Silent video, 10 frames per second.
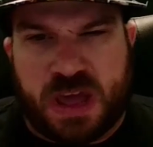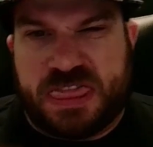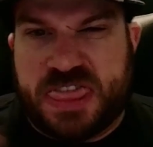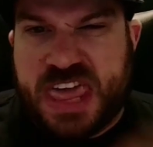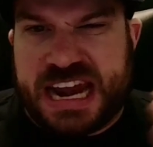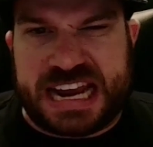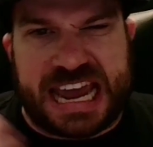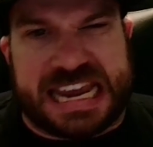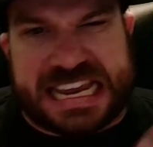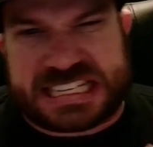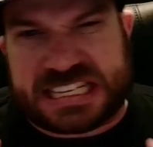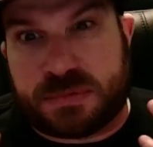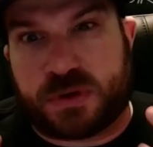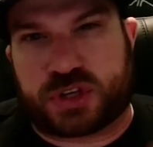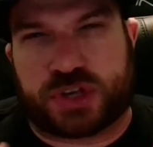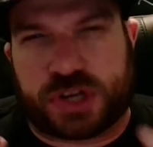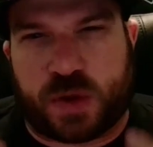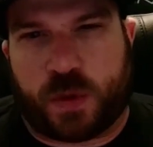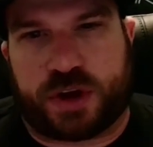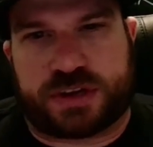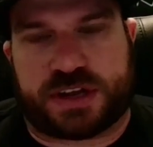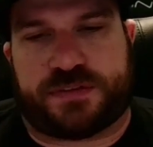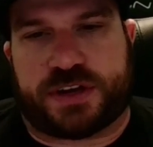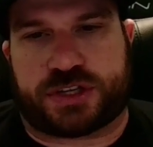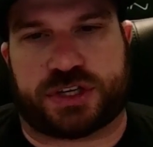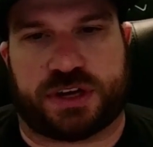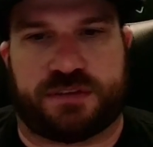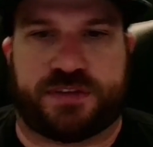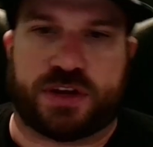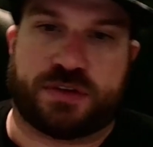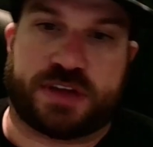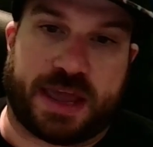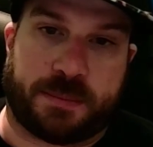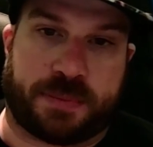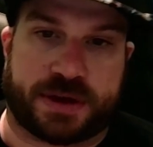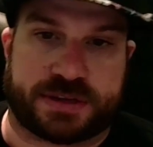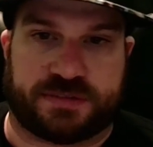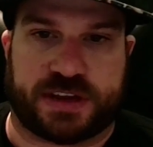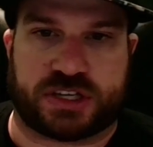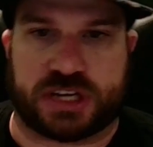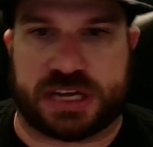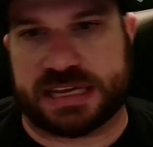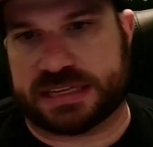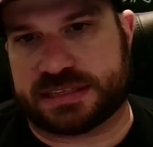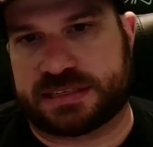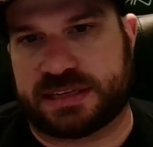then it kind of gets a little more tricky on what your definition of video game preservation is.